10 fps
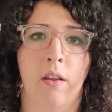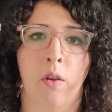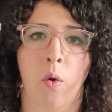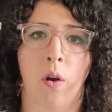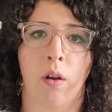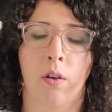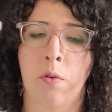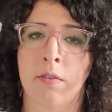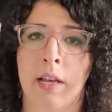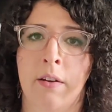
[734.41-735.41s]
your
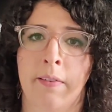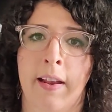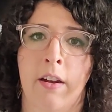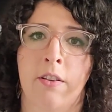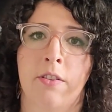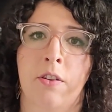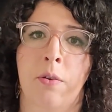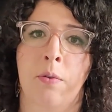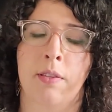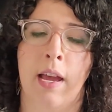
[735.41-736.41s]
newsletter readers
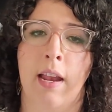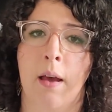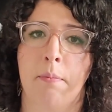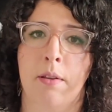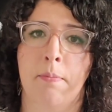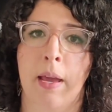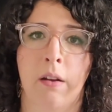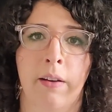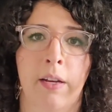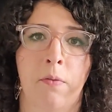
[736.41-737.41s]
to sign up to
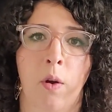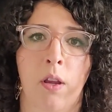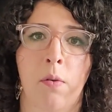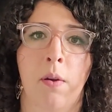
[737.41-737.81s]
beta read for you.